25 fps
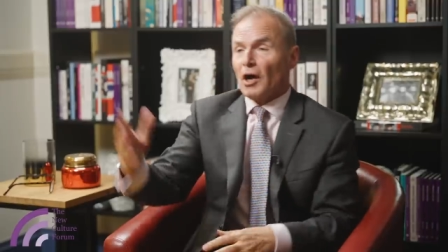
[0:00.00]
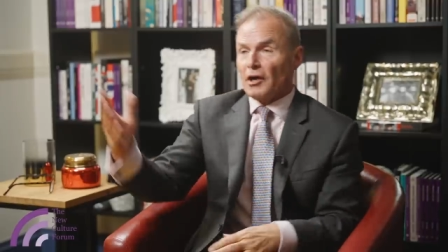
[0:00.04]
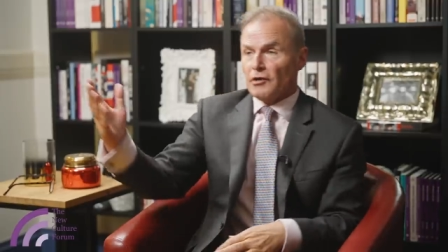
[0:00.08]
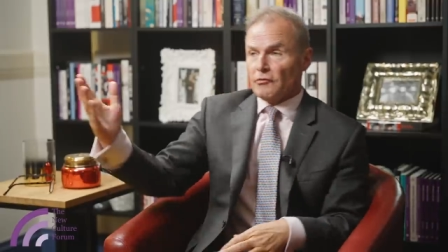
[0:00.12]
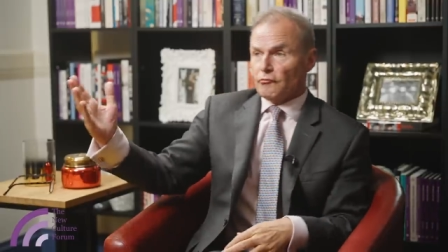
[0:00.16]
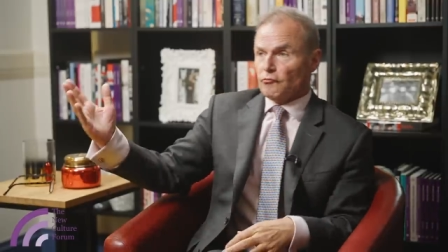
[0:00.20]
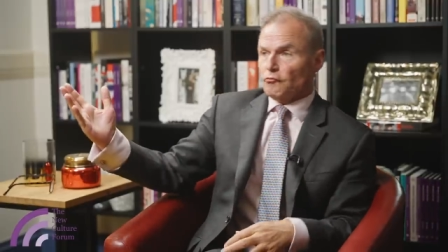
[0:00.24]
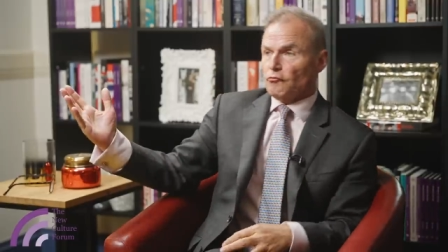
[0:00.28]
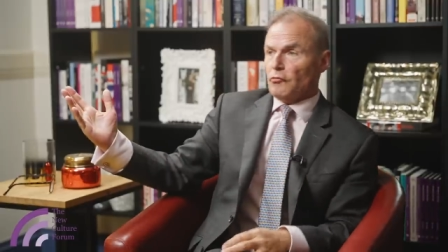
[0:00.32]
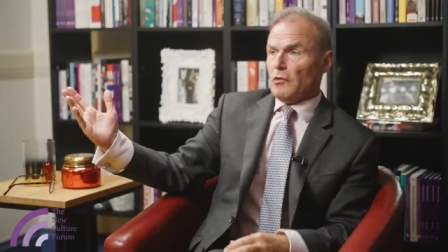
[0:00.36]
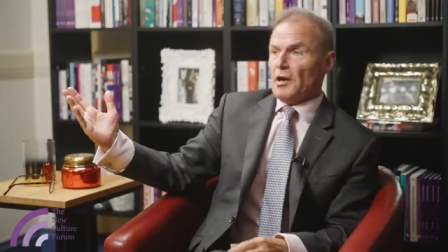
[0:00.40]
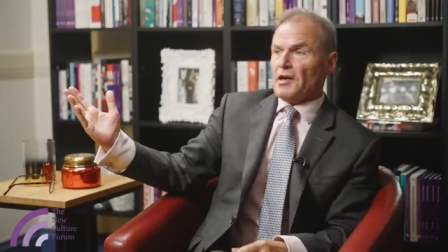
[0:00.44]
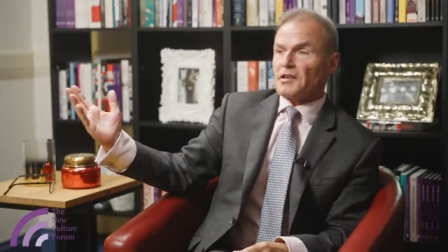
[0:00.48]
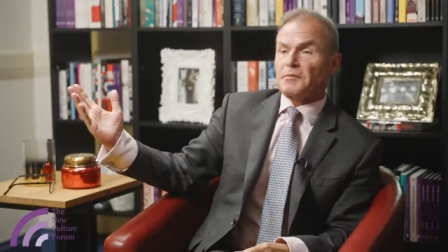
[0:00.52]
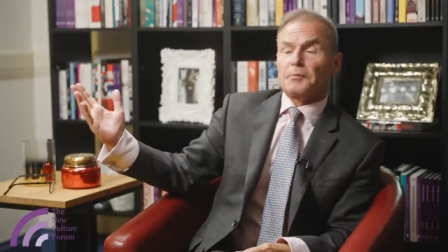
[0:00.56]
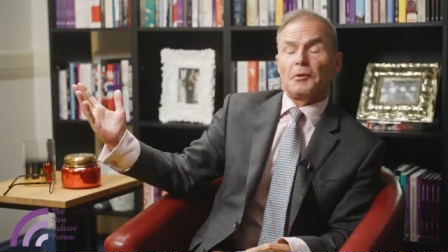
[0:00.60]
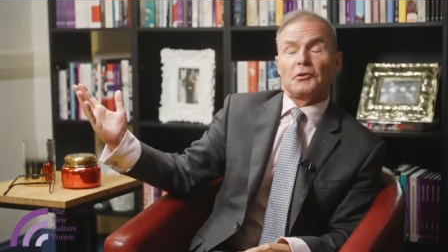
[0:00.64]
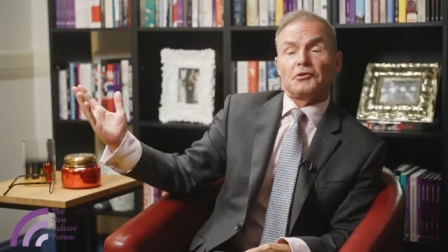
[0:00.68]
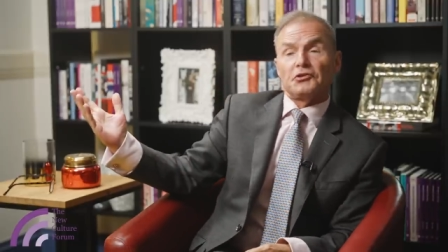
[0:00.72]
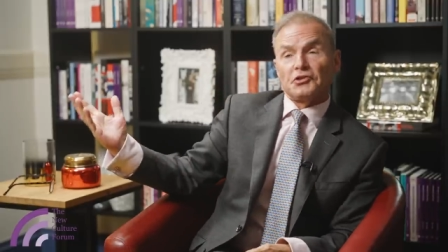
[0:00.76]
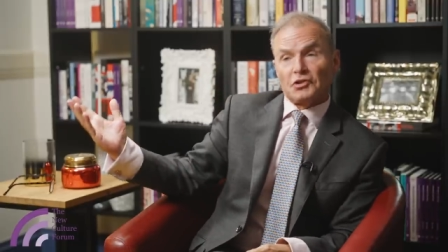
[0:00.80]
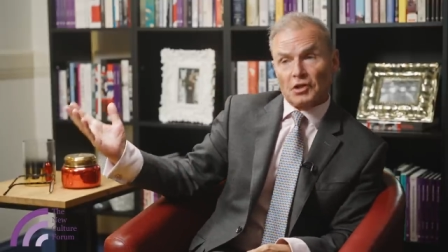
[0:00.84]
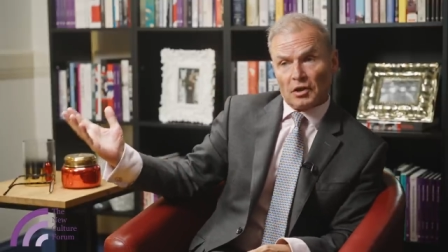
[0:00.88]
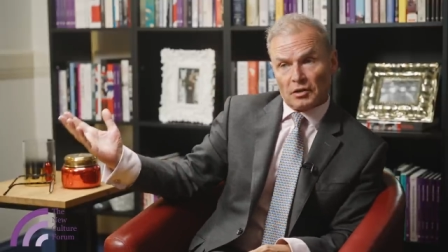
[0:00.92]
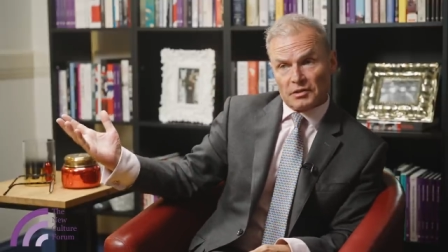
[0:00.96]
I
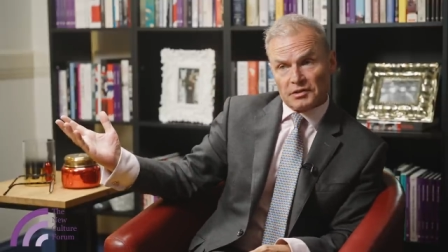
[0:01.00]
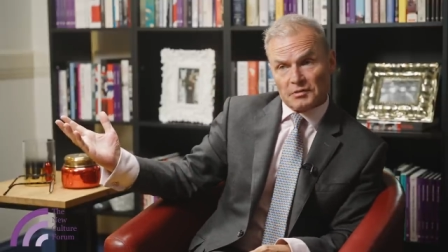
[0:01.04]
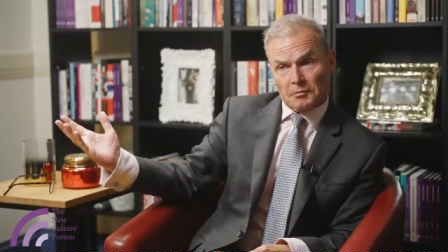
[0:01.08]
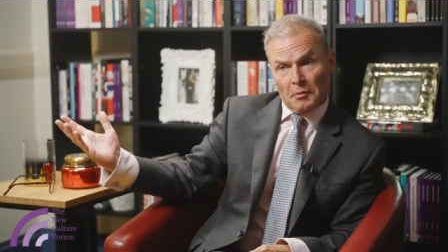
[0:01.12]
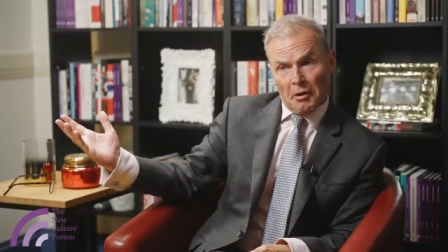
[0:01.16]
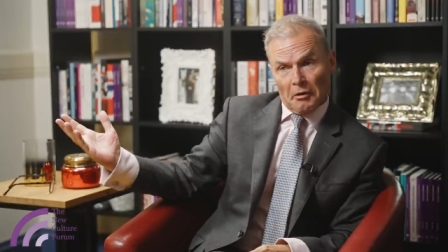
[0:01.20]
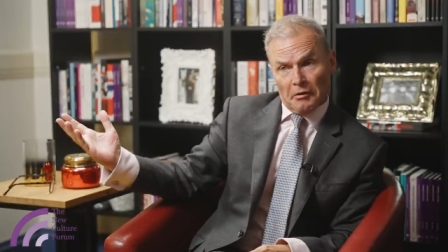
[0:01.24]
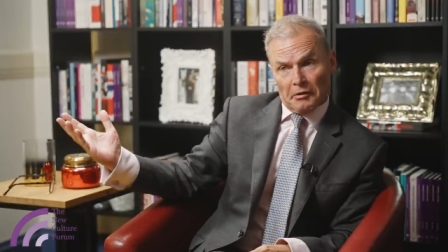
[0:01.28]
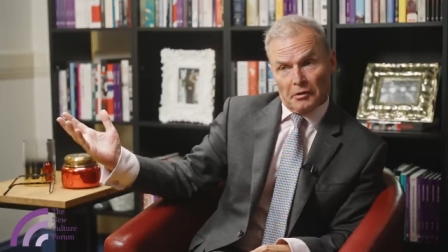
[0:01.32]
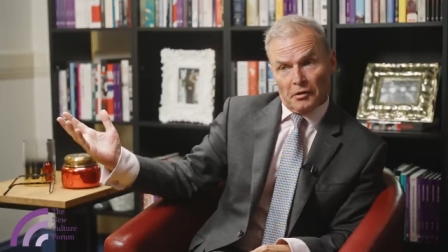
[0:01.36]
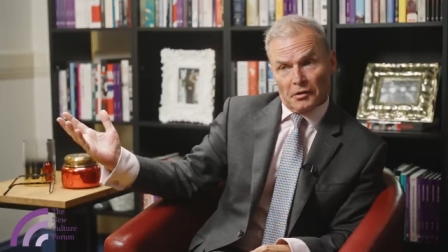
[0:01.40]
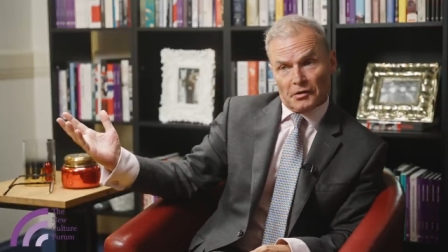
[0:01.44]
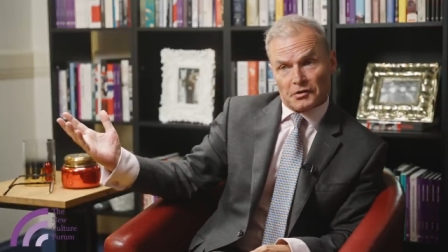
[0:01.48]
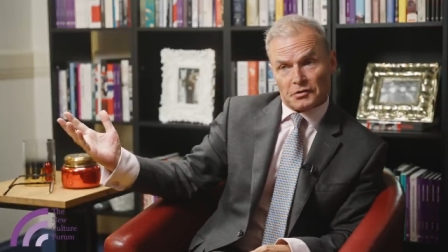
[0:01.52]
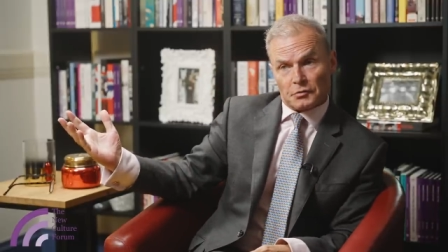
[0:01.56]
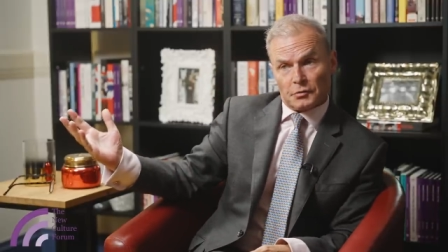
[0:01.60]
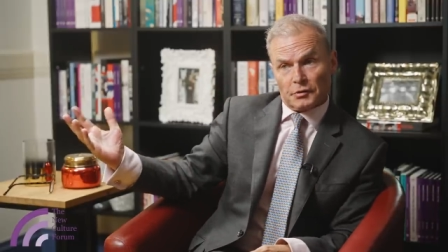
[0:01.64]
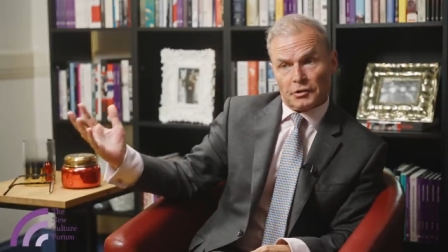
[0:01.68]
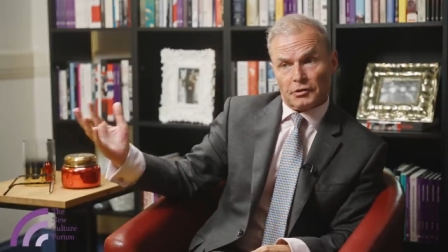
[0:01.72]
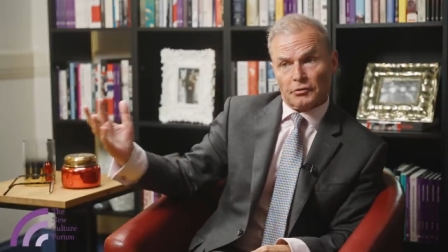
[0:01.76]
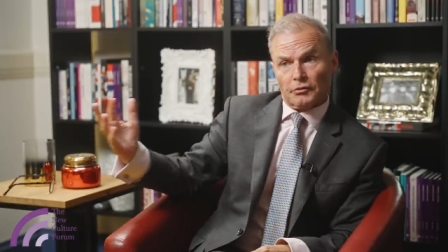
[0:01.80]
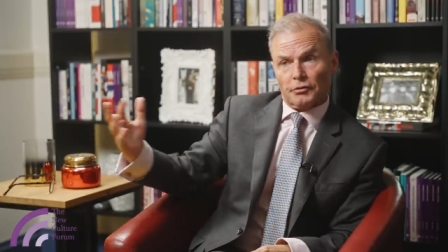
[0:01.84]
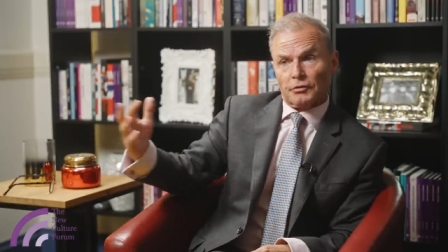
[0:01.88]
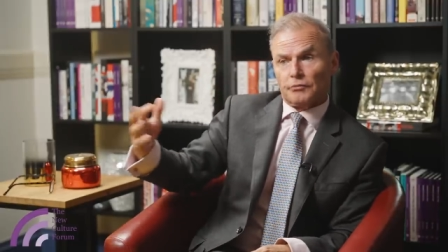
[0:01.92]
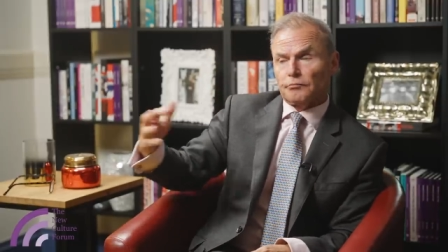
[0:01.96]
spoke to Douglas Murray last
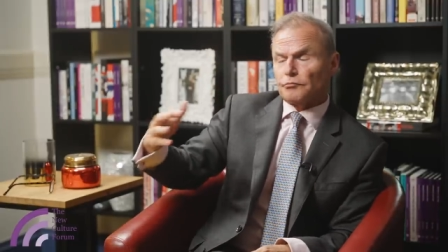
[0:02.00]
week,